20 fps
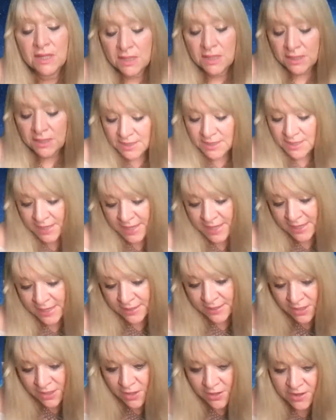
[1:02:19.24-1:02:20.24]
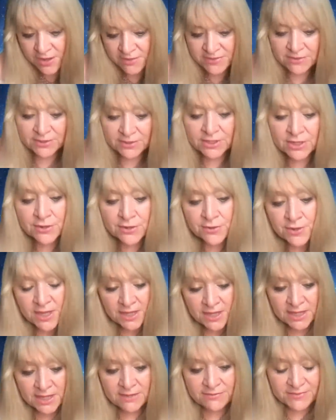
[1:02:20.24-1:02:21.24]
And again, no, if
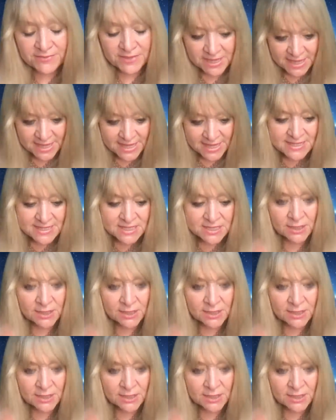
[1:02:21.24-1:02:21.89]
the keys